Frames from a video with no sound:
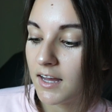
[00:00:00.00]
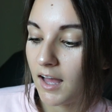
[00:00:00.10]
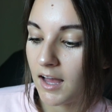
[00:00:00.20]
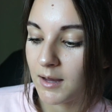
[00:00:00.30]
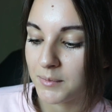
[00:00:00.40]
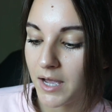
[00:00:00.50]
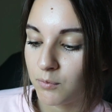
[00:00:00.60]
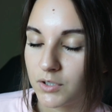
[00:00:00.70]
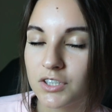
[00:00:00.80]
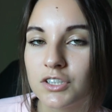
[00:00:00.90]
I
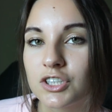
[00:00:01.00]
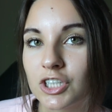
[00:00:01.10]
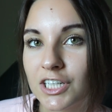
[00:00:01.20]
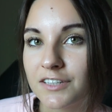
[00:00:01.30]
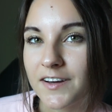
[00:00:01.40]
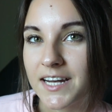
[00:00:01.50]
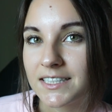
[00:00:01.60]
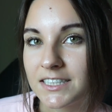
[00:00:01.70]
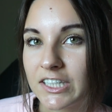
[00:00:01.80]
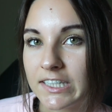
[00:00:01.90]
wasn't sure if I
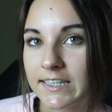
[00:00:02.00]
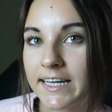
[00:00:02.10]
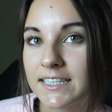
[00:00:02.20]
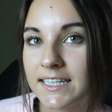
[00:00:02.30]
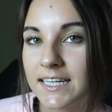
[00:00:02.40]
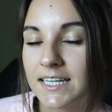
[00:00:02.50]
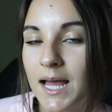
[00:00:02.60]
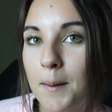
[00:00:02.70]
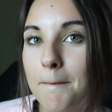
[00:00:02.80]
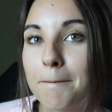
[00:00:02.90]
necessarily liked it,
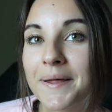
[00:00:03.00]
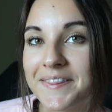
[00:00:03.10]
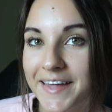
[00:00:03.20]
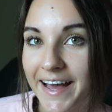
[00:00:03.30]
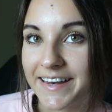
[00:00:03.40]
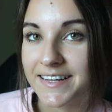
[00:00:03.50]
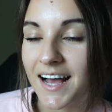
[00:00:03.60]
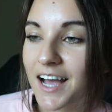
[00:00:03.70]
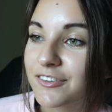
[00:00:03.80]
but then I